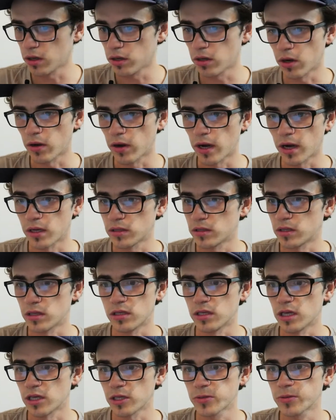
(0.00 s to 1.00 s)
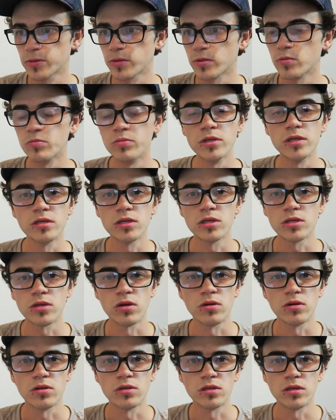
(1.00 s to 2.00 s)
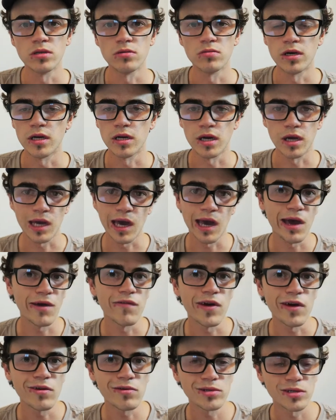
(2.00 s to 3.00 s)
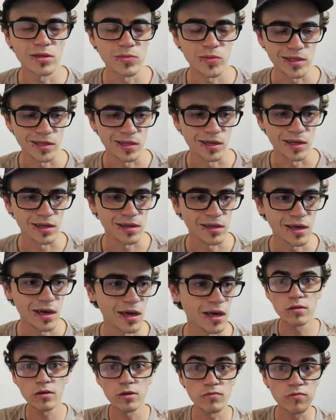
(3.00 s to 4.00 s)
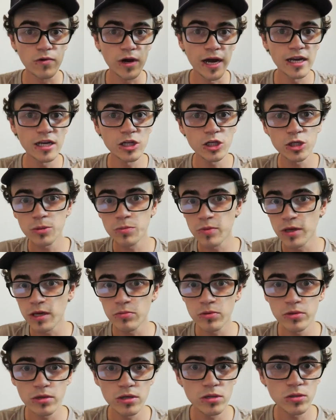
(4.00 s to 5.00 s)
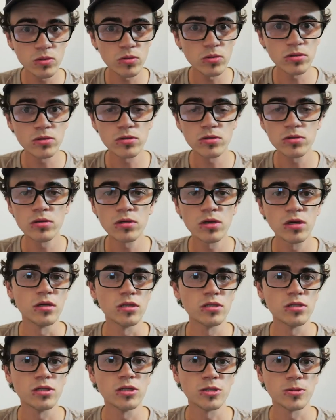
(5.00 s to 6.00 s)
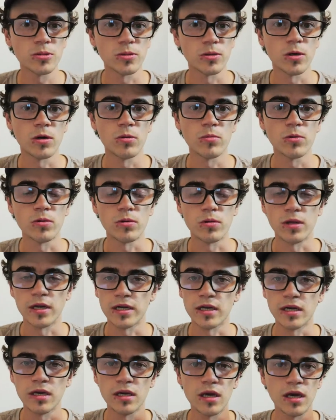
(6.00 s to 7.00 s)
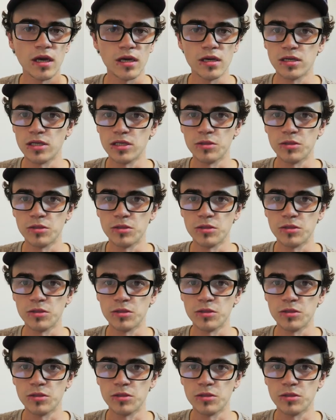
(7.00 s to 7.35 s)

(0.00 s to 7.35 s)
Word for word: you know, are successful business owners that are running a cafe or something like that. The range of people that you talk to is just phenomenal. Like, you get